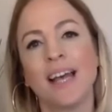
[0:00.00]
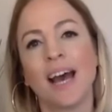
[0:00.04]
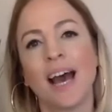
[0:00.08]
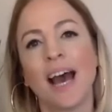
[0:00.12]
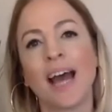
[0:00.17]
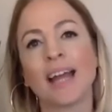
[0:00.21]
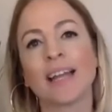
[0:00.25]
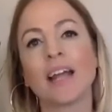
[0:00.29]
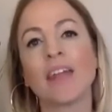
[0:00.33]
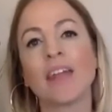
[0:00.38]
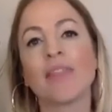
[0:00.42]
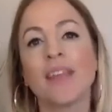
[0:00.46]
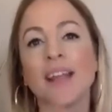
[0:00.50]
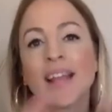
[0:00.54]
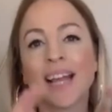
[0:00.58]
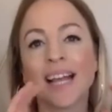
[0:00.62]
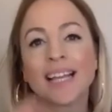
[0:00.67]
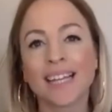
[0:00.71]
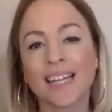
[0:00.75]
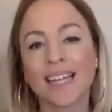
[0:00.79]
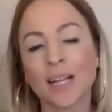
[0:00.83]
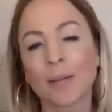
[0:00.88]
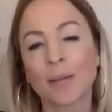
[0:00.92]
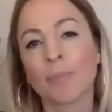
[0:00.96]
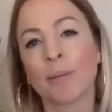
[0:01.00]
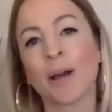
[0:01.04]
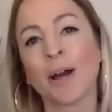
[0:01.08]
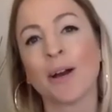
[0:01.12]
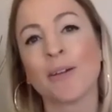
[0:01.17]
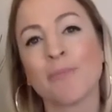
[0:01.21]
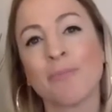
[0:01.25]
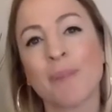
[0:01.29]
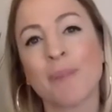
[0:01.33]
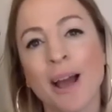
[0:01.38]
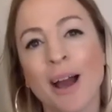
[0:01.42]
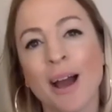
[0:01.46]
And I think a little bit of
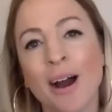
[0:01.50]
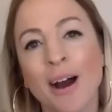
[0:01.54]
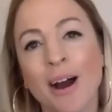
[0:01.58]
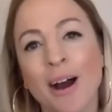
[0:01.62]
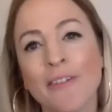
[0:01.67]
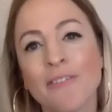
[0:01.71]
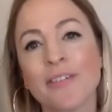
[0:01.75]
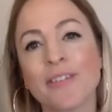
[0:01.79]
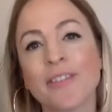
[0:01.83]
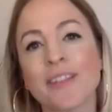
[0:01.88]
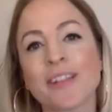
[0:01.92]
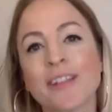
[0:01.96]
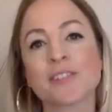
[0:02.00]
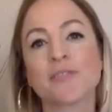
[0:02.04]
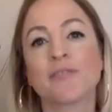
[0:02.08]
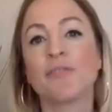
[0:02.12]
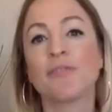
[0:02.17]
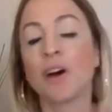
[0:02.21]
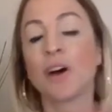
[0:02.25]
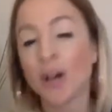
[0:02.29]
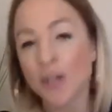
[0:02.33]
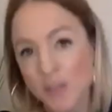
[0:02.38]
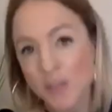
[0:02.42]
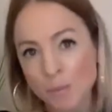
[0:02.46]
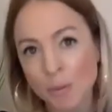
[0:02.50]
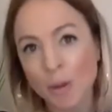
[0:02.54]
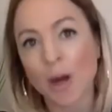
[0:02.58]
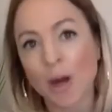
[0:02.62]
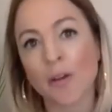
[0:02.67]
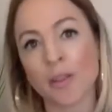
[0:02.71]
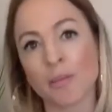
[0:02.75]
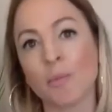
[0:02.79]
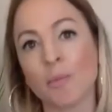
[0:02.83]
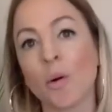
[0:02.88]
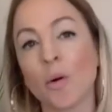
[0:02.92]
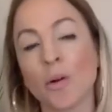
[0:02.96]
my heart for this first part of
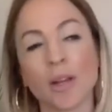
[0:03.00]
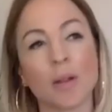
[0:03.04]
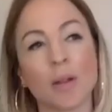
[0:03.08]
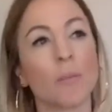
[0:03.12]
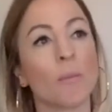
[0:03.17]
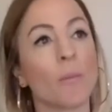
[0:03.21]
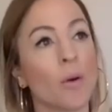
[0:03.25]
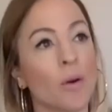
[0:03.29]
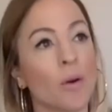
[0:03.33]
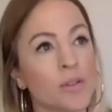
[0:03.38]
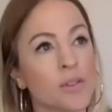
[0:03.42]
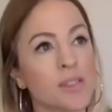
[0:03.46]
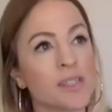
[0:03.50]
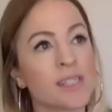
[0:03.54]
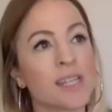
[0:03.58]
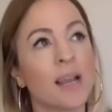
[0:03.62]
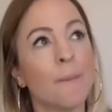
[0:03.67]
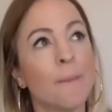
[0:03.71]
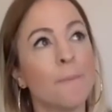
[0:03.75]
the morning was,